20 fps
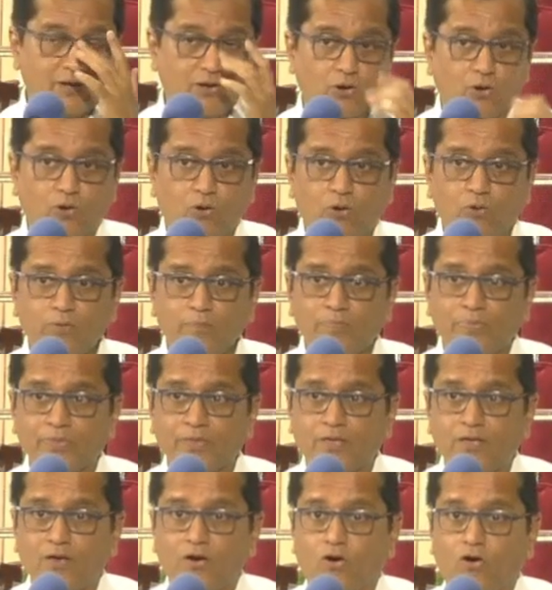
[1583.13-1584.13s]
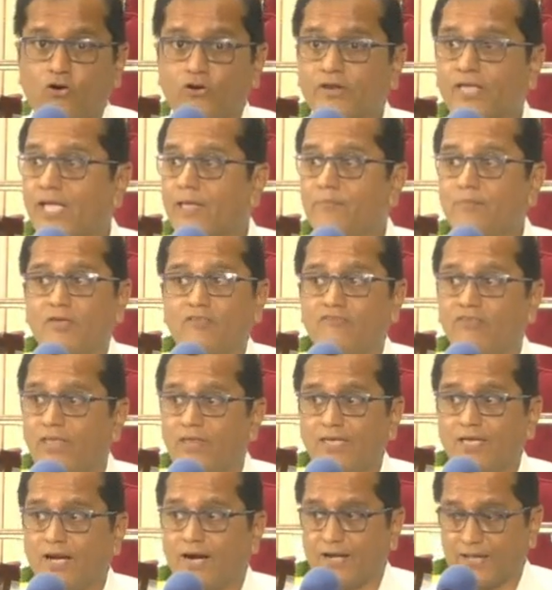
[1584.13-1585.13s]
low or can be
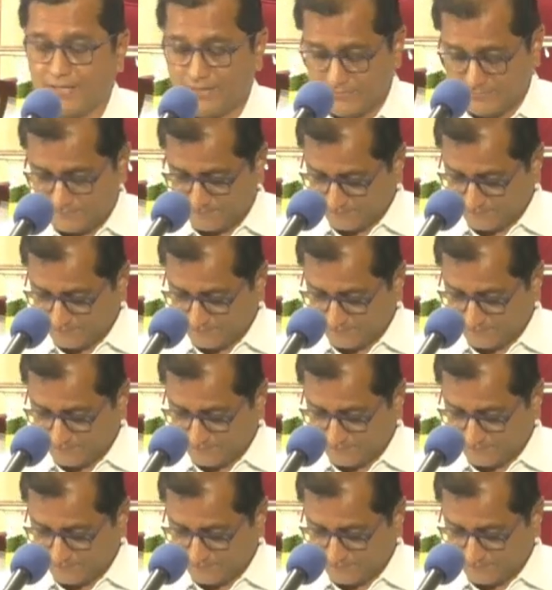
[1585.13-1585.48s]
very high.